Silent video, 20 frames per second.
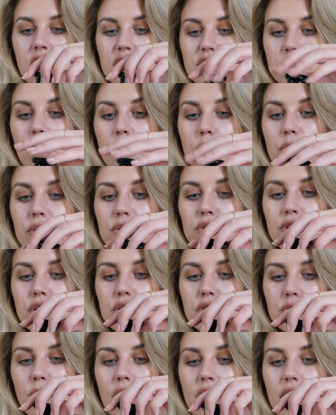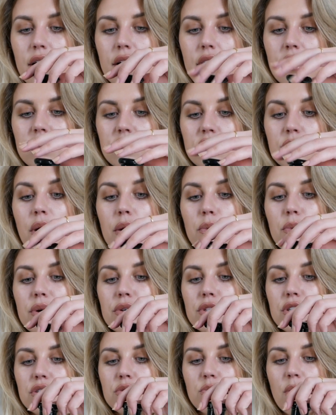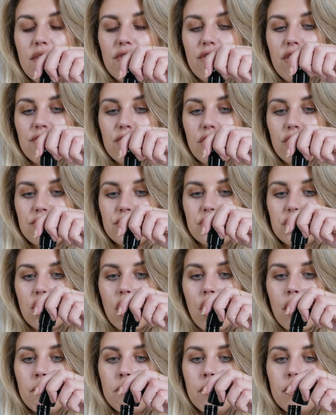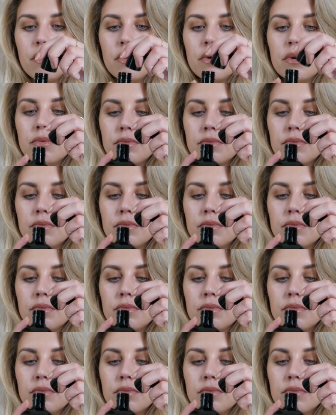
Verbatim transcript: so I will use what, so I will use whatever I've got for Tom.